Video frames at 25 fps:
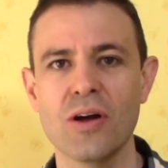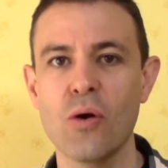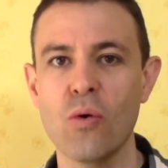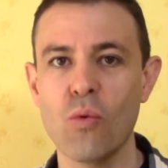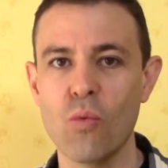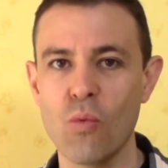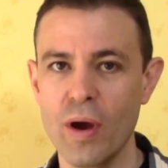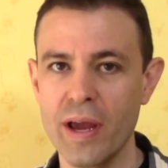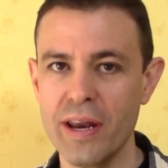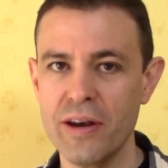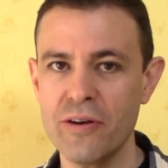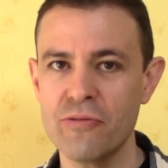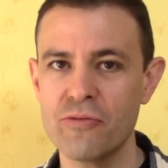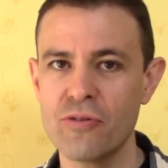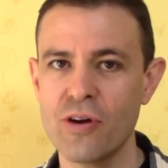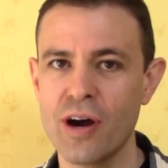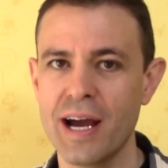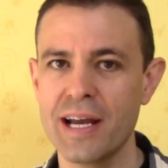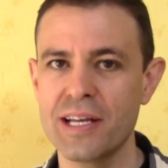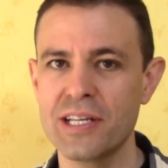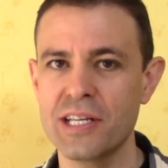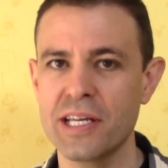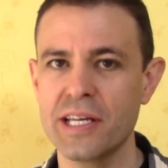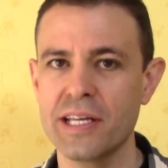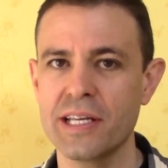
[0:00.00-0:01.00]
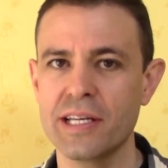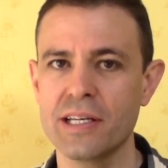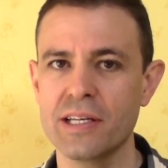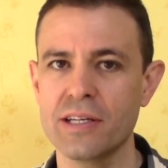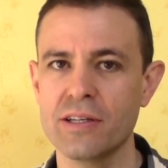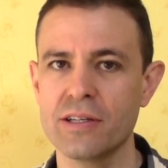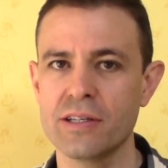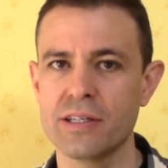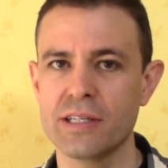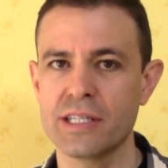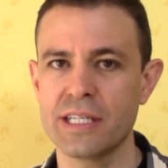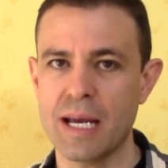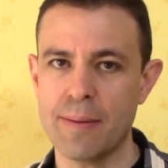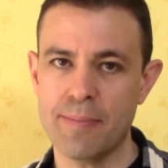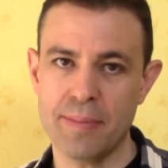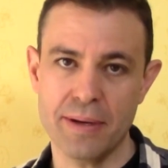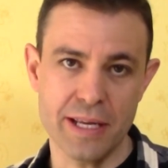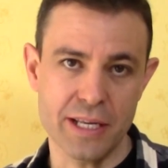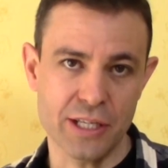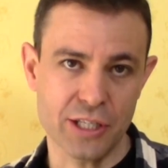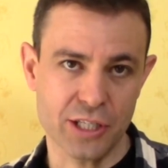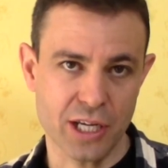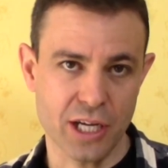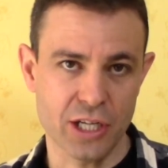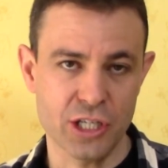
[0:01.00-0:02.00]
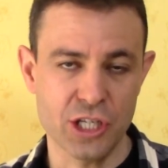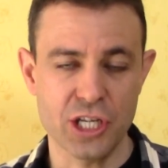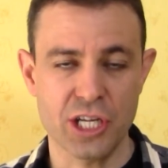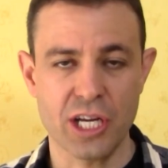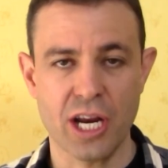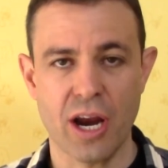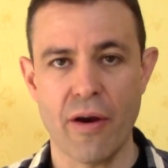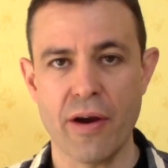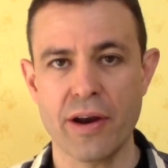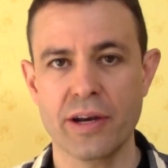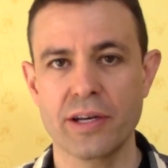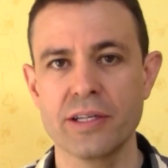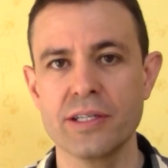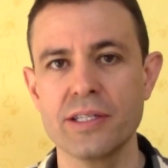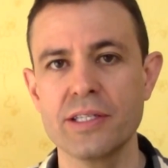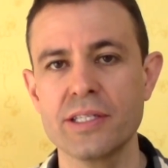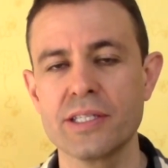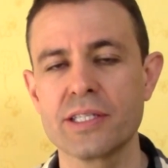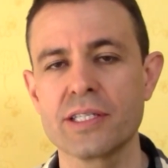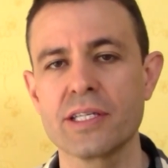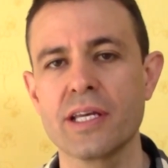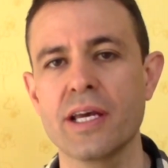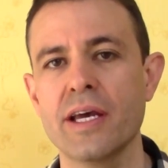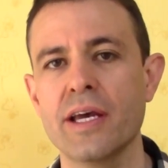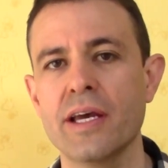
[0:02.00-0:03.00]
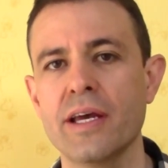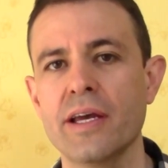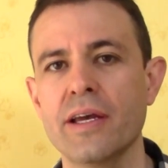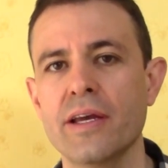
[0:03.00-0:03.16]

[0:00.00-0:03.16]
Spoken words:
When writing Japanese kanji characters,